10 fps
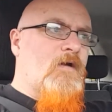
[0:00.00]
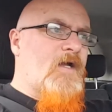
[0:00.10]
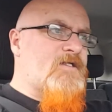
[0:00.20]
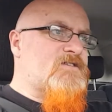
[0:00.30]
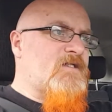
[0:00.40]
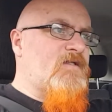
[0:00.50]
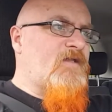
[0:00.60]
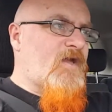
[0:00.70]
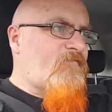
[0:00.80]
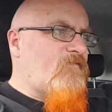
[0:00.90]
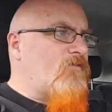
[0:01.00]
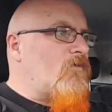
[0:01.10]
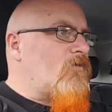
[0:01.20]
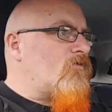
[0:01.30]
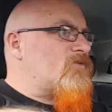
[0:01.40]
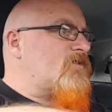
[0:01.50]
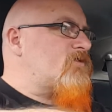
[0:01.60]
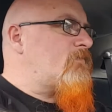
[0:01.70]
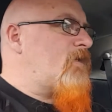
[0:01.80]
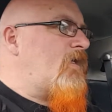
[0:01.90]
I see the effort that goes
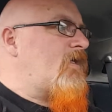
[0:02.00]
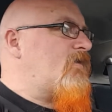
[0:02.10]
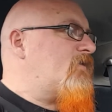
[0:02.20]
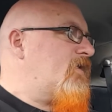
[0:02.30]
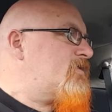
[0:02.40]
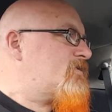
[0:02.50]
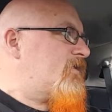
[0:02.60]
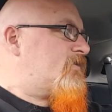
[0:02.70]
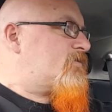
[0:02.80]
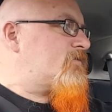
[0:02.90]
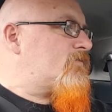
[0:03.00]
into making these things,